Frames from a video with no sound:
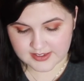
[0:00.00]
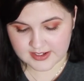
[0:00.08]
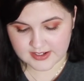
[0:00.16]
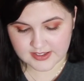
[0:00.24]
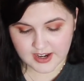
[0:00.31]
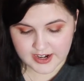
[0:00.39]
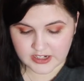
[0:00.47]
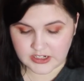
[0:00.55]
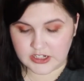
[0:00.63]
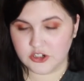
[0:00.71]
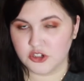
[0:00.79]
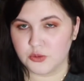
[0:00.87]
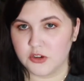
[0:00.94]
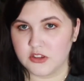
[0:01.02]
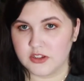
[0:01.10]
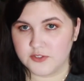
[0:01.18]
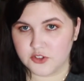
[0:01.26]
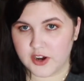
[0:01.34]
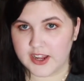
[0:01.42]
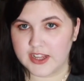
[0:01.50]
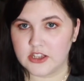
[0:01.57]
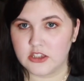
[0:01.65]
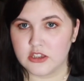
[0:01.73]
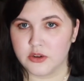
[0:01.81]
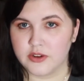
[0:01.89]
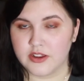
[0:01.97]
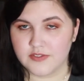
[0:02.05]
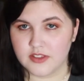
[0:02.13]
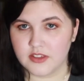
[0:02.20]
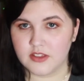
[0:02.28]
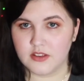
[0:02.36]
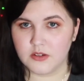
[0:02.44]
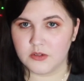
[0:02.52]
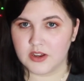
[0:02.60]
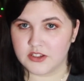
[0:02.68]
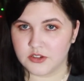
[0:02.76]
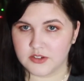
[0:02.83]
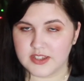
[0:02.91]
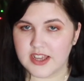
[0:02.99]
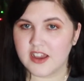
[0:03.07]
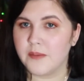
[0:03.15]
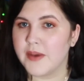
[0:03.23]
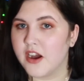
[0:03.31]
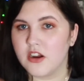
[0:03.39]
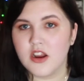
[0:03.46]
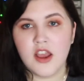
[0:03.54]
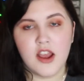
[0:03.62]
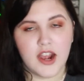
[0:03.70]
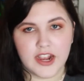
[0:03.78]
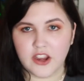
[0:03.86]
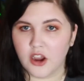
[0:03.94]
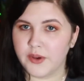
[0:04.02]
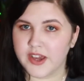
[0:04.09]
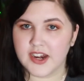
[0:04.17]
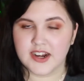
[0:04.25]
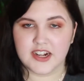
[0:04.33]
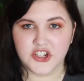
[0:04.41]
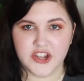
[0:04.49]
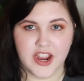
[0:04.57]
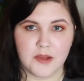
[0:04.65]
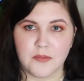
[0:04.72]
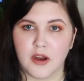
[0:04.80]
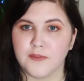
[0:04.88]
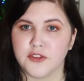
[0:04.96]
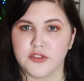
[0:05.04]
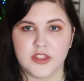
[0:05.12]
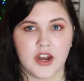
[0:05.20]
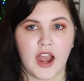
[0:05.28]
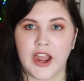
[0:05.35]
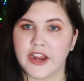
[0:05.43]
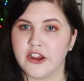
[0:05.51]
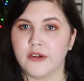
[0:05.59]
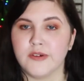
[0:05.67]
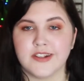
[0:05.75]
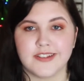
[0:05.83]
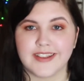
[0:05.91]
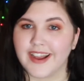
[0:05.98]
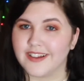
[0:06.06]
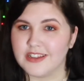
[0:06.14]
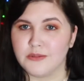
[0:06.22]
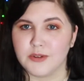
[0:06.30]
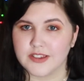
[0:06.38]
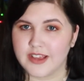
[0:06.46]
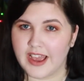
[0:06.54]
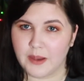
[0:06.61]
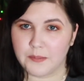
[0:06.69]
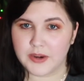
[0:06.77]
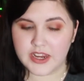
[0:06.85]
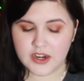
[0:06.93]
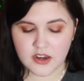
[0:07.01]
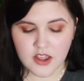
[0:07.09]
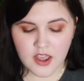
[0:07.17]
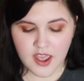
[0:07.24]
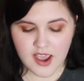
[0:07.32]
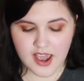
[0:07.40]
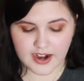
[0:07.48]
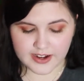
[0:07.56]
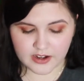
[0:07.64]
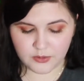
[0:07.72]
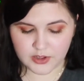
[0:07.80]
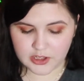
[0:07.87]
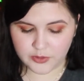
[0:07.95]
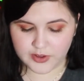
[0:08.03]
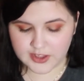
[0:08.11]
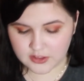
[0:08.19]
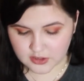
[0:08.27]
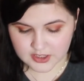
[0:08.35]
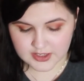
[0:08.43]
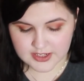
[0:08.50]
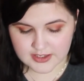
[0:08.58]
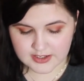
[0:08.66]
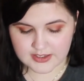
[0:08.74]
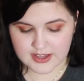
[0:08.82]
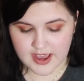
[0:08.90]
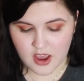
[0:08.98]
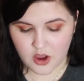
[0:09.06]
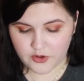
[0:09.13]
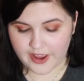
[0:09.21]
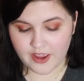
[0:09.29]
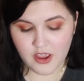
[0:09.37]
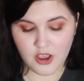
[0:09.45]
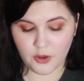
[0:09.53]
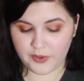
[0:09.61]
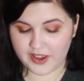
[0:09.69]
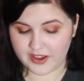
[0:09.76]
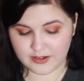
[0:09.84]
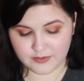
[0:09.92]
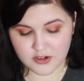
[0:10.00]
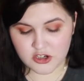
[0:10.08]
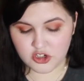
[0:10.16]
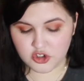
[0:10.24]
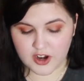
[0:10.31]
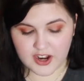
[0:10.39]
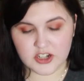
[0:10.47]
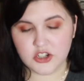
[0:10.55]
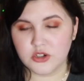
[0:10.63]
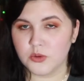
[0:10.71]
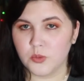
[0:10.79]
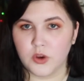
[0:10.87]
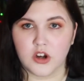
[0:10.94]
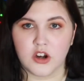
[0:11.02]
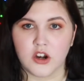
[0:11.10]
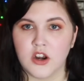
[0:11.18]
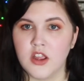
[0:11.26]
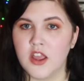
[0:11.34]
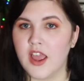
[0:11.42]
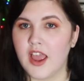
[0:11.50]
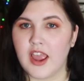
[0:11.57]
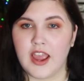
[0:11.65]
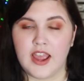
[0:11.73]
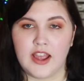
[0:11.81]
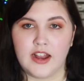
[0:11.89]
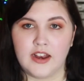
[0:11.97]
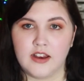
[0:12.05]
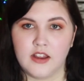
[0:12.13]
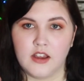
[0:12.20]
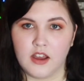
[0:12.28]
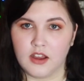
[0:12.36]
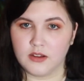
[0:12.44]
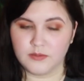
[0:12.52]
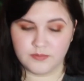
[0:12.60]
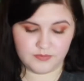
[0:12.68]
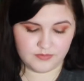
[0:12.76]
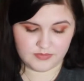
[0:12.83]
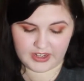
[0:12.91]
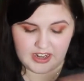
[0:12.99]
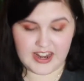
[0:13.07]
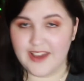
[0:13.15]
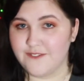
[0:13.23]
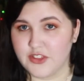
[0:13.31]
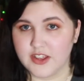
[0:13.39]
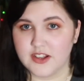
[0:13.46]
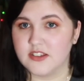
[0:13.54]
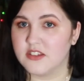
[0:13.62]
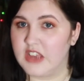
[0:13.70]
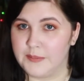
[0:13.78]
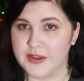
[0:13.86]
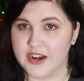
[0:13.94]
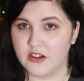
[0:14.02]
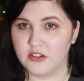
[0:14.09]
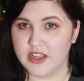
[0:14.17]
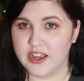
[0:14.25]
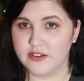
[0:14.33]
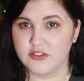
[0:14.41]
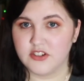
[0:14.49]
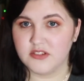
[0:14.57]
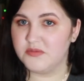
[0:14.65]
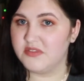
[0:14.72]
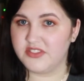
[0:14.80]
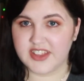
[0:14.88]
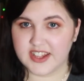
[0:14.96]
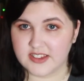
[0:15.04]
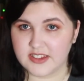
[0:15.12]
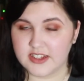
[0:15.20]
is an entire year's worth of tracking. So as soon as they come out, I go in and I check them off so that I know exactly what's happening, and I can really quickly look at this and say, okay, we have trash, water, and like Netflix coming out left. That's